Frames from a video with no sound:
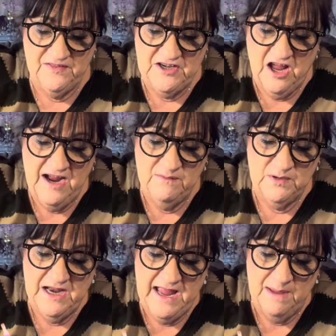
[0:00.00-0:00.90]
the night
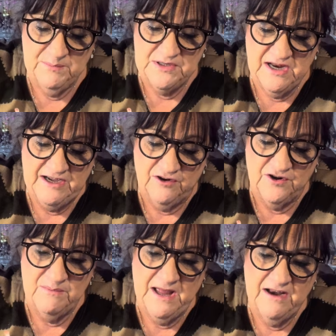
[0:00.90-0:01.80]
when it happened. I
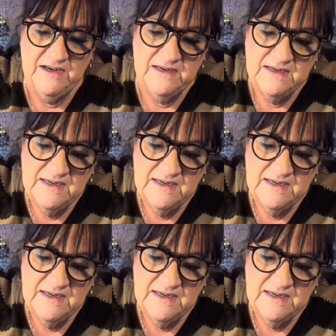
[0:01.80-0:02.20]
heard about it.